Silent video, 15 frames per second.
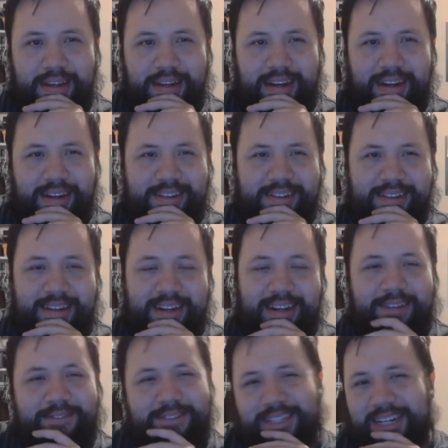I
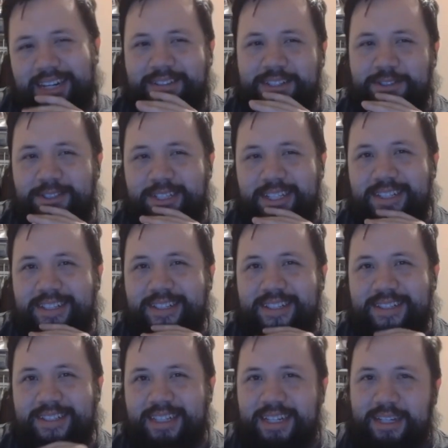I was kind of interested
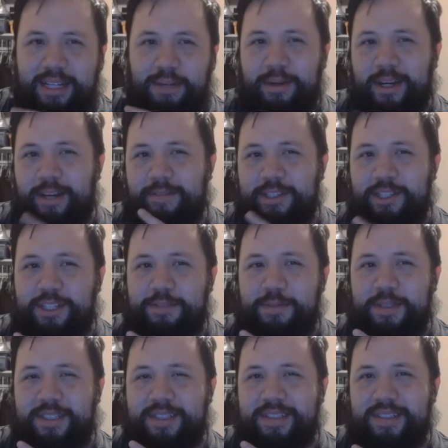seeing like what kind of
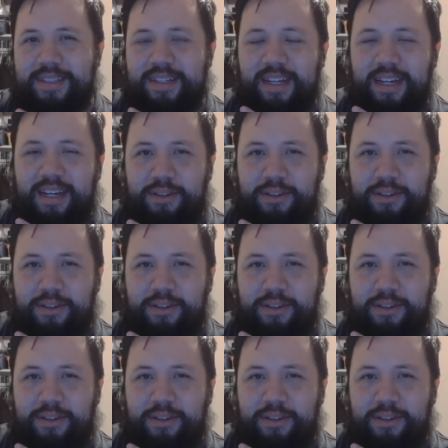adjustments uh,